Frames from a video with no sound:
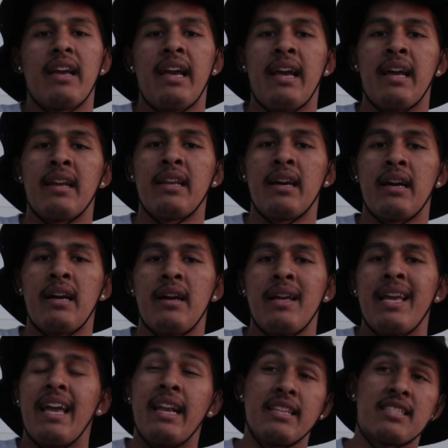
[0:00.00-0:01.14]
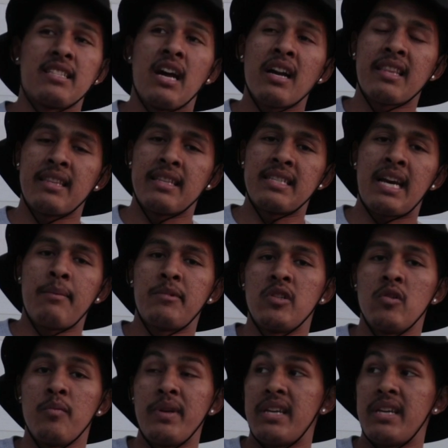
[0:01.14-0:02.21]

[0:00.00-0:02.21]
it sucked at the time too,